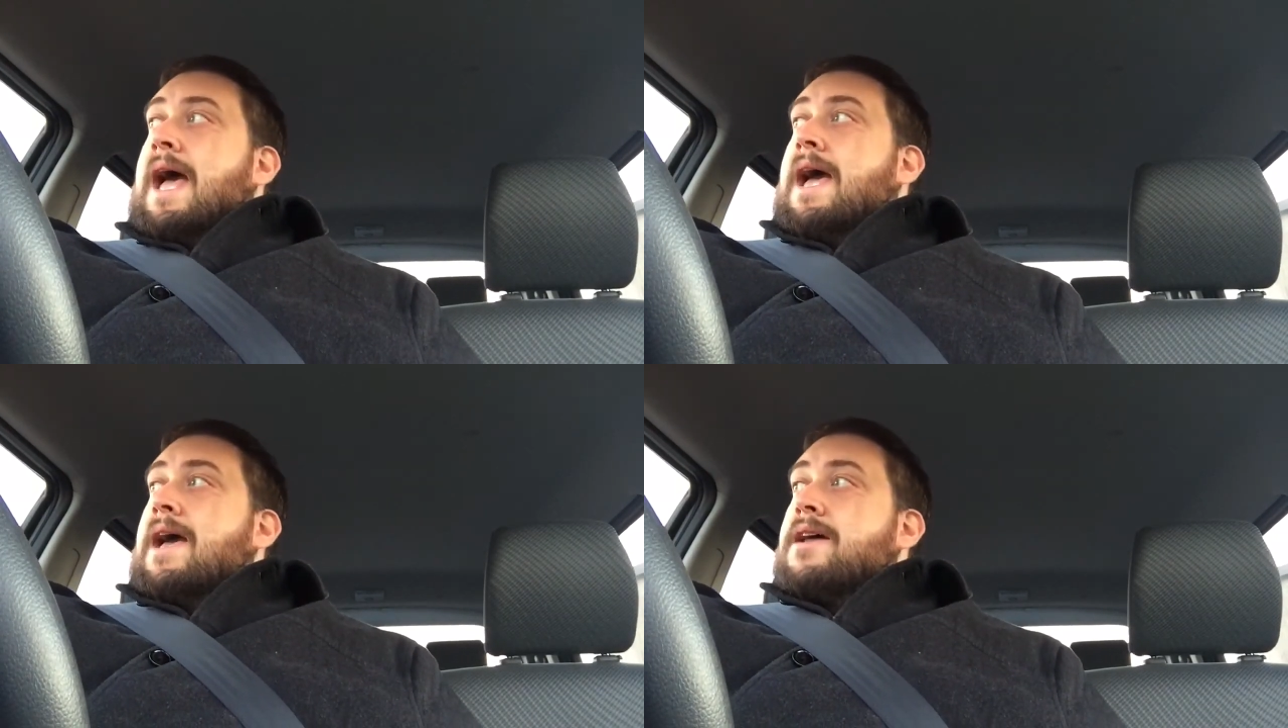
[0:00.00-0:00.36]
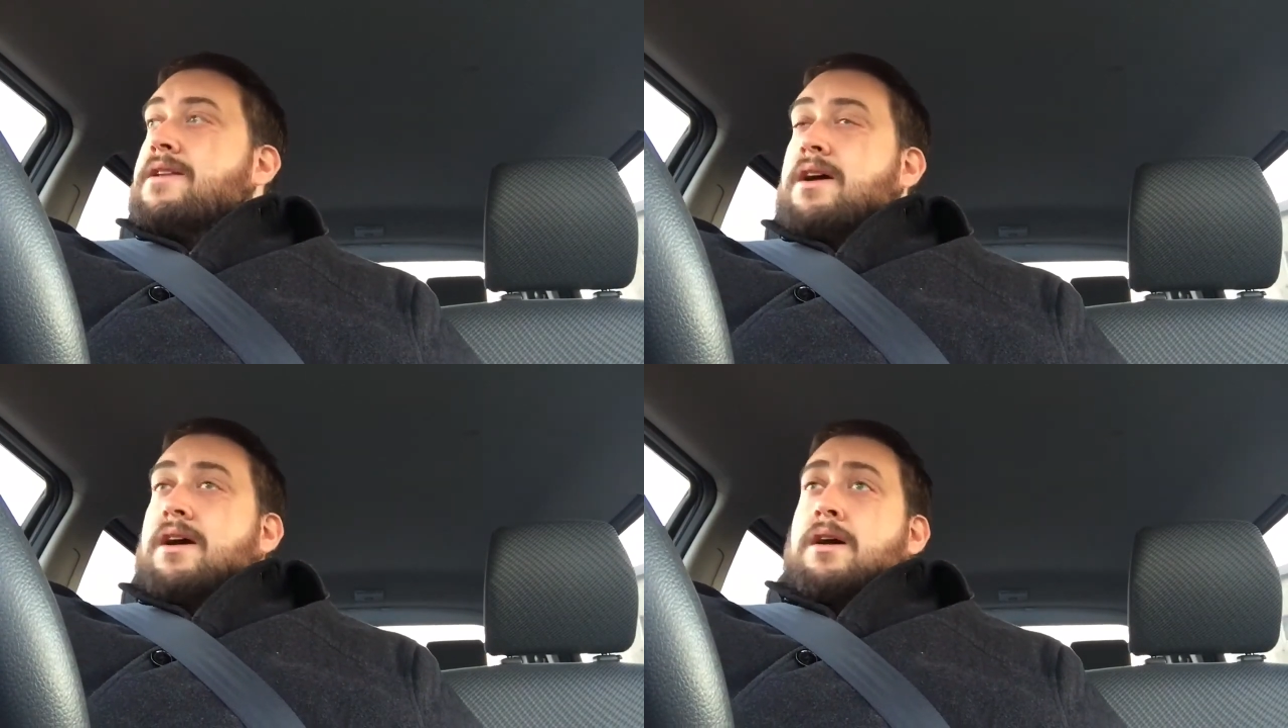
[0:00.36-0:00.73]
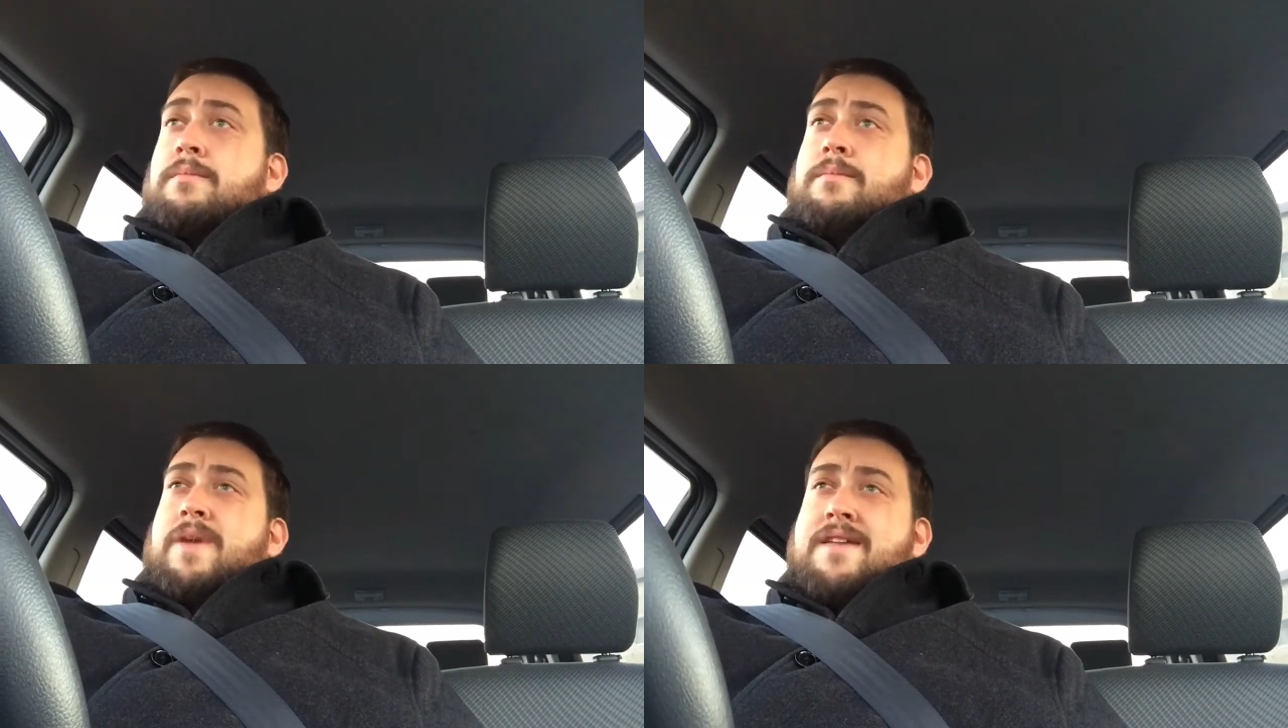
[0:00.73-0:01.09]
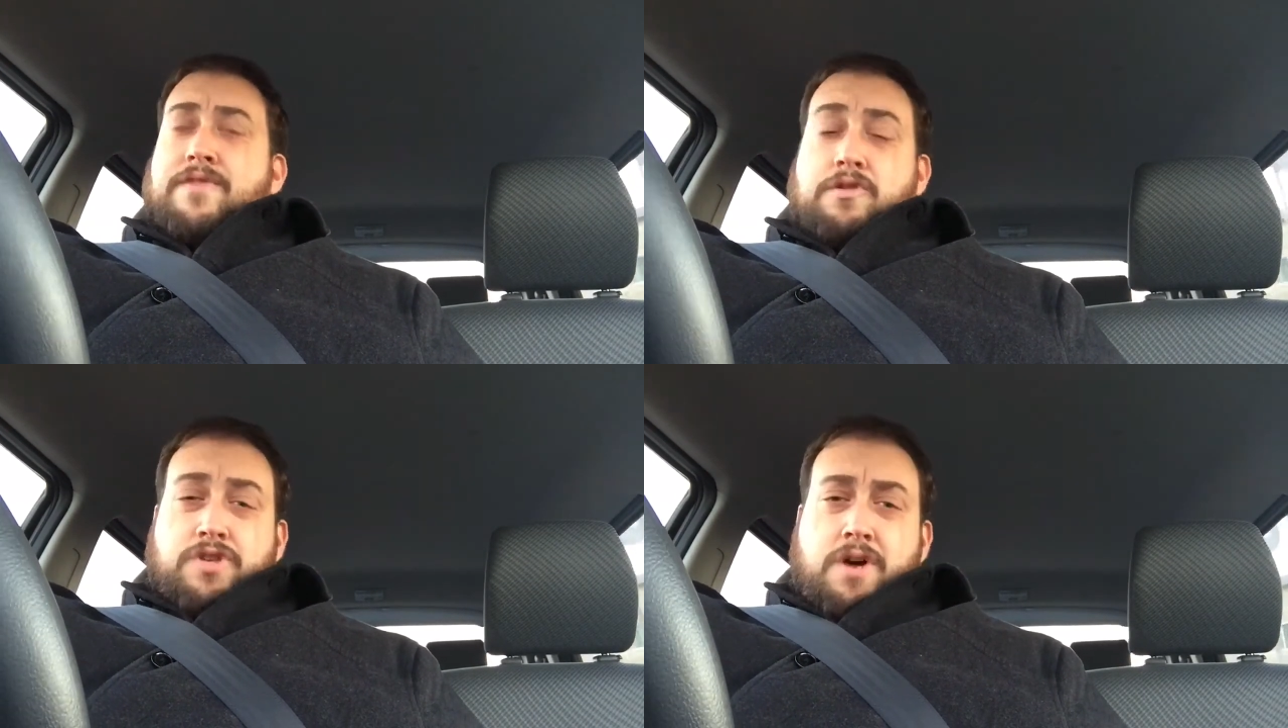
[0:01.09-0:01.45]
And
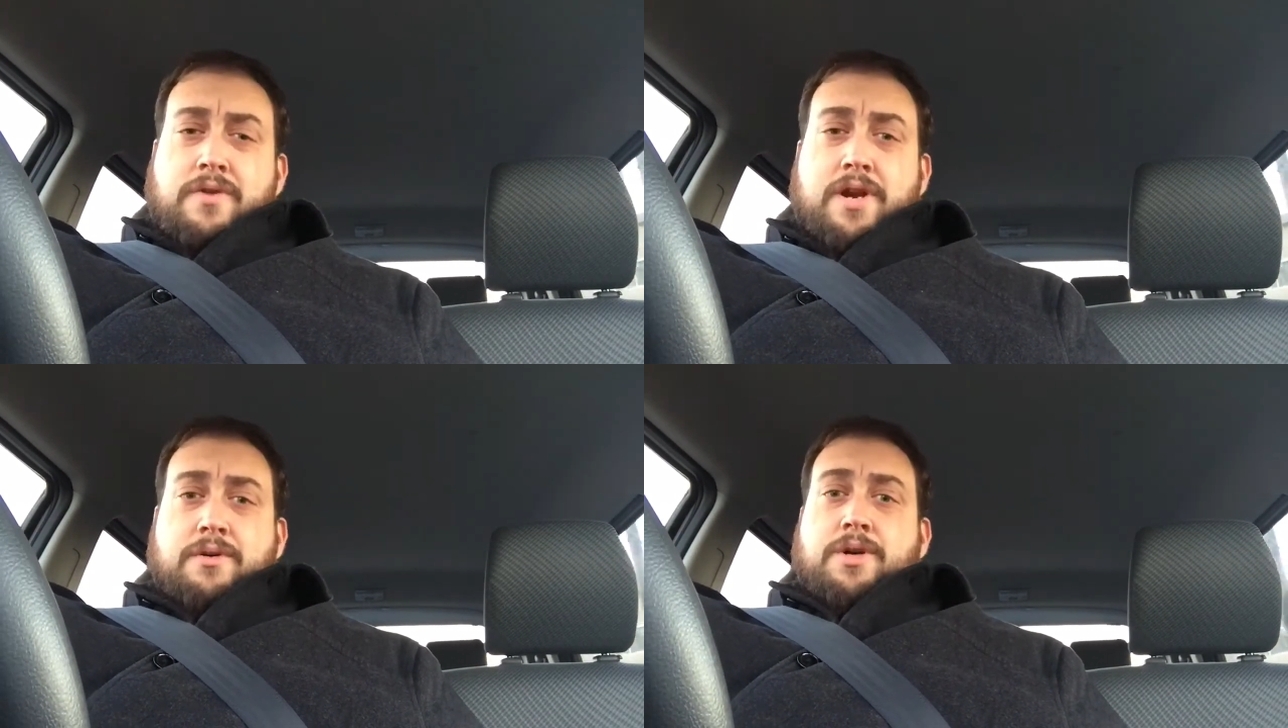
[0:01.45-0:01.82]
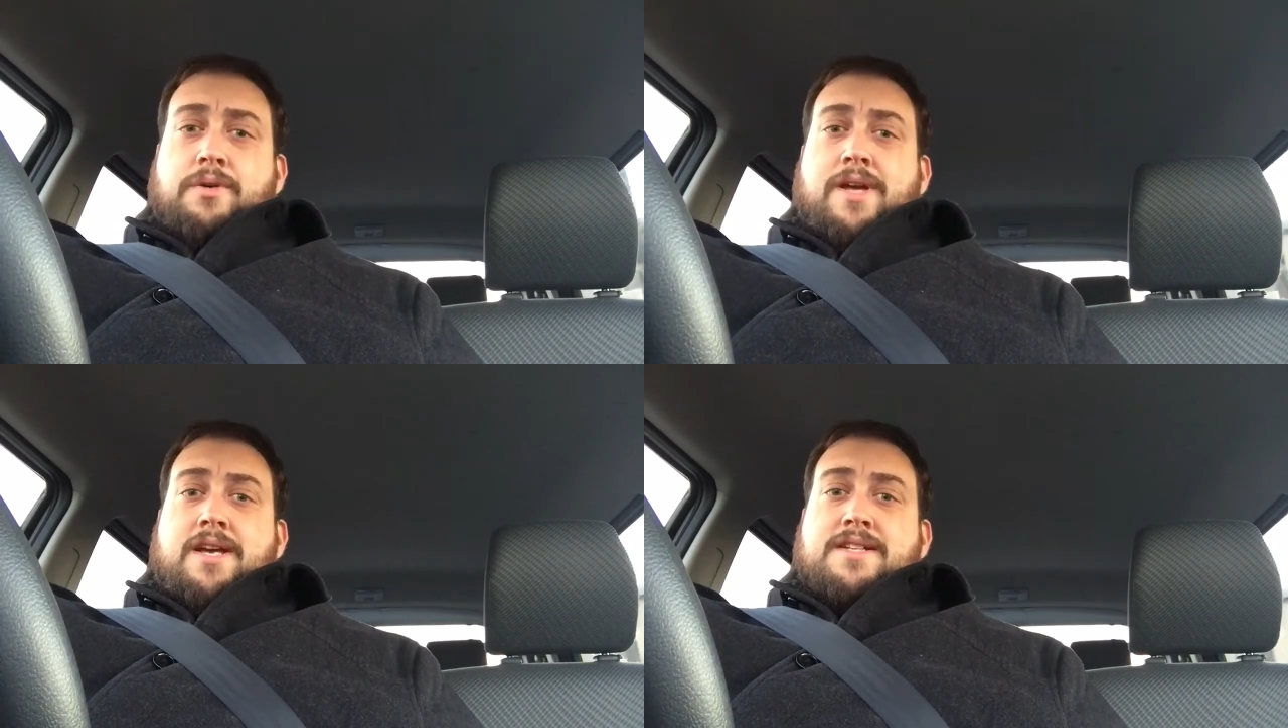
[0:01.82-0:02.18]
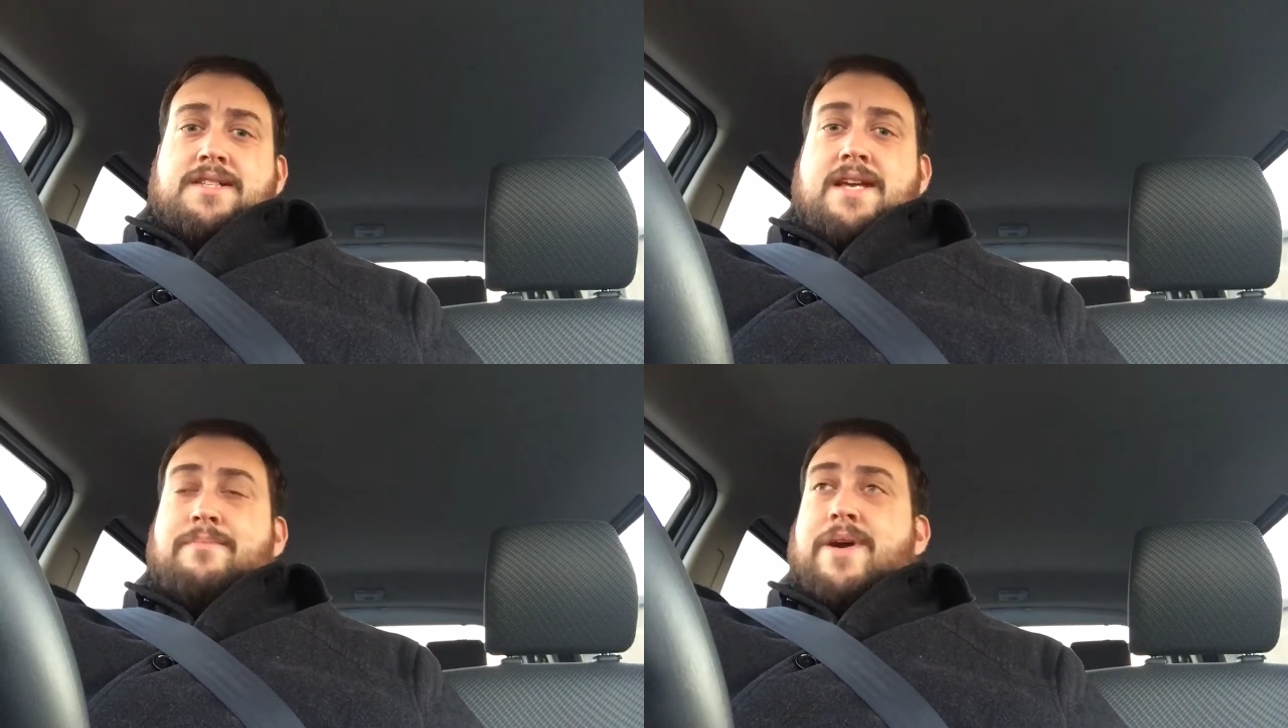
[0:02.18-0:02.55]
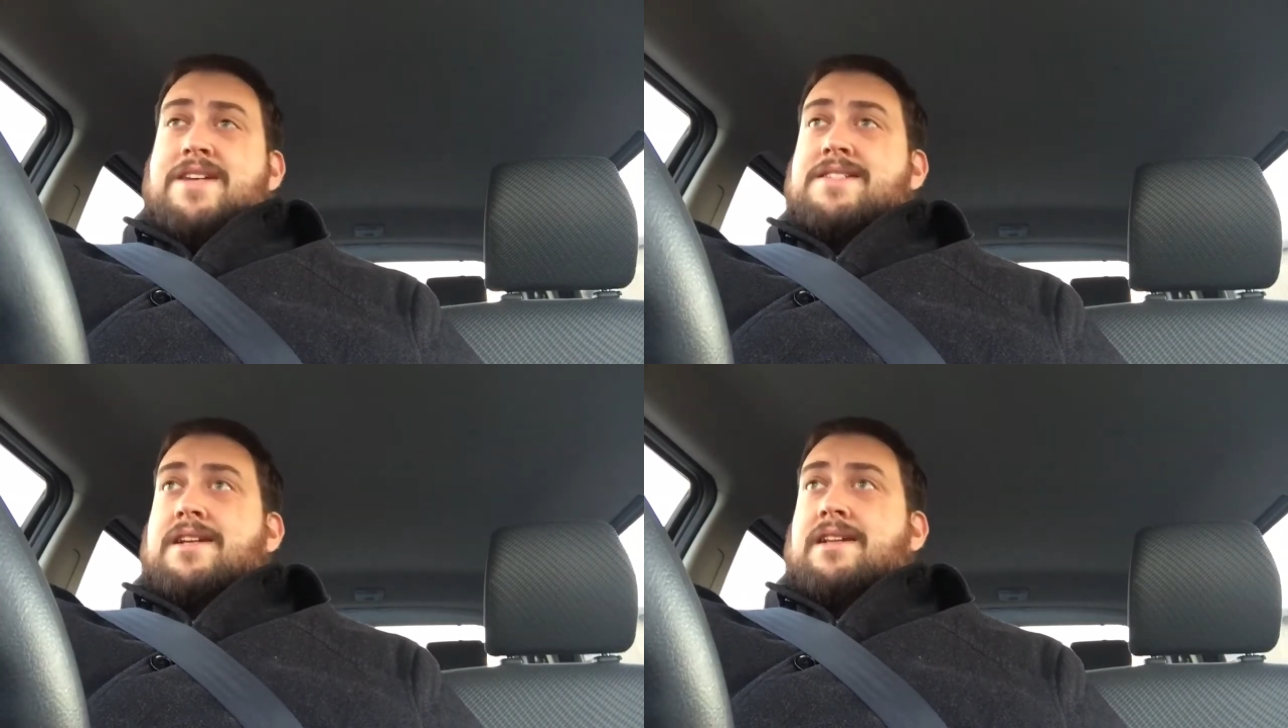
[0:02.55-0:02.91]
if you don't know who he is, he
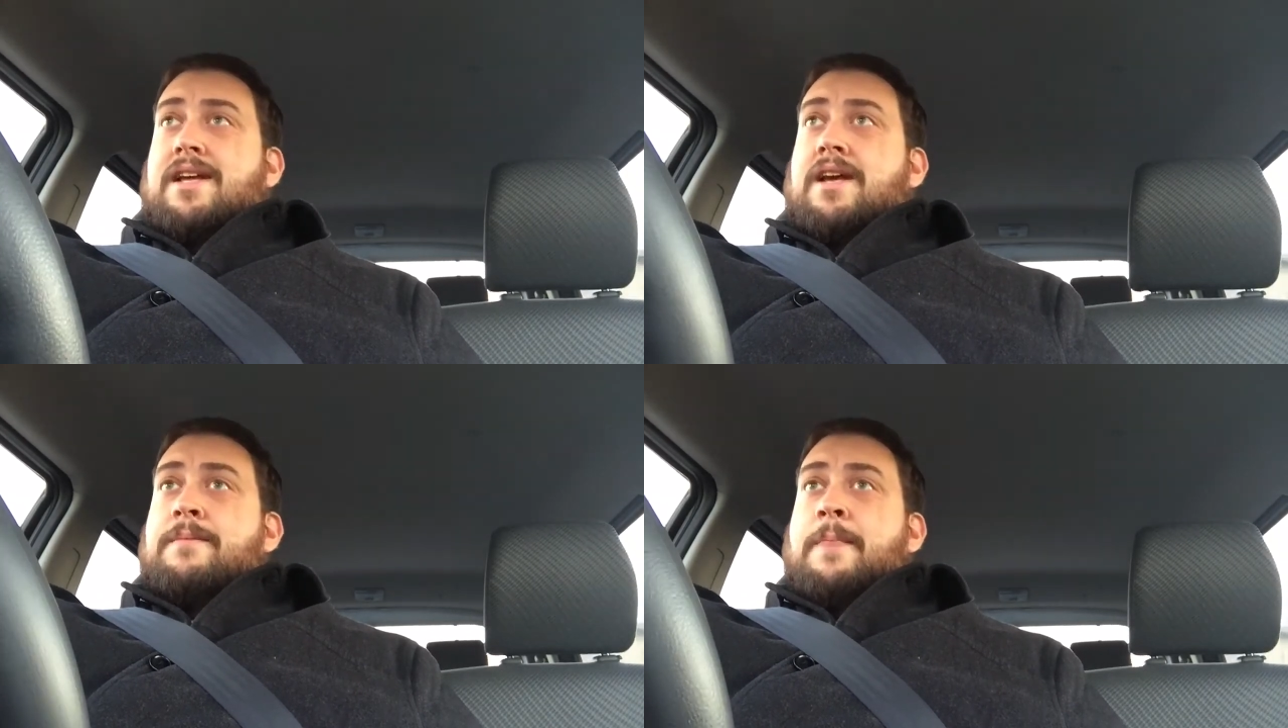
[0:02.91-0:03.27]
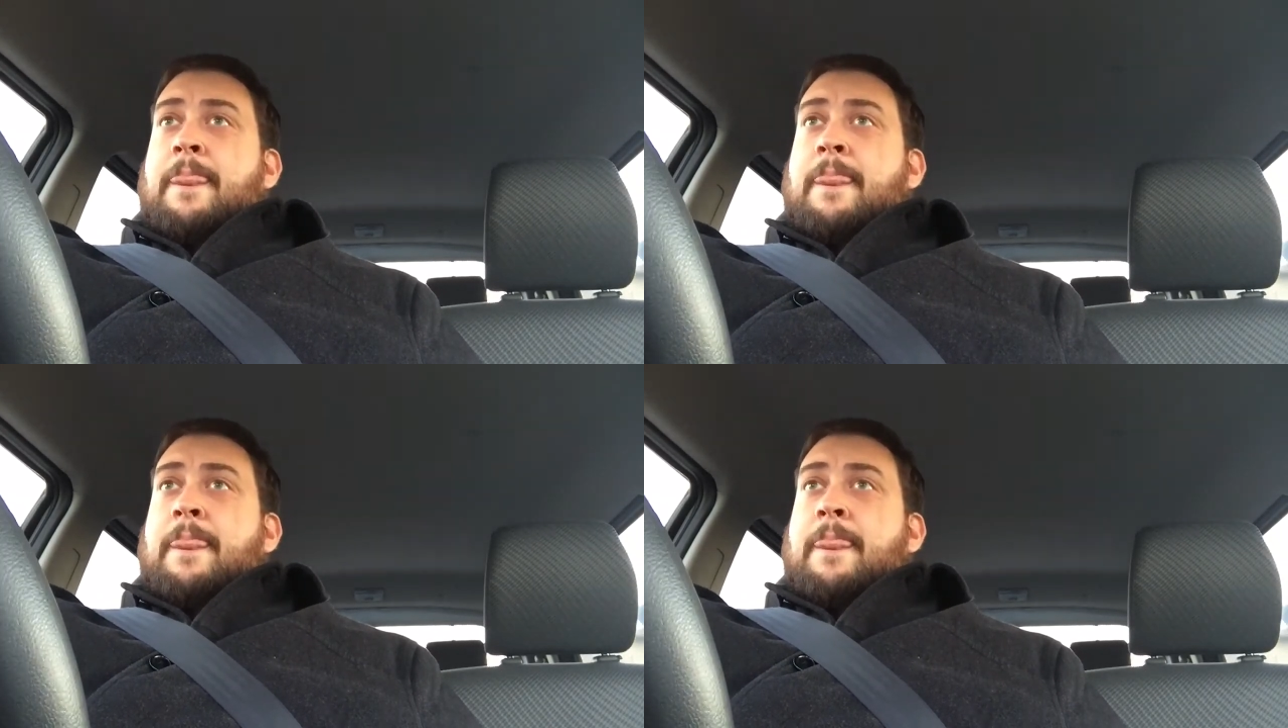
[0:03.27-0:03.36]
basically,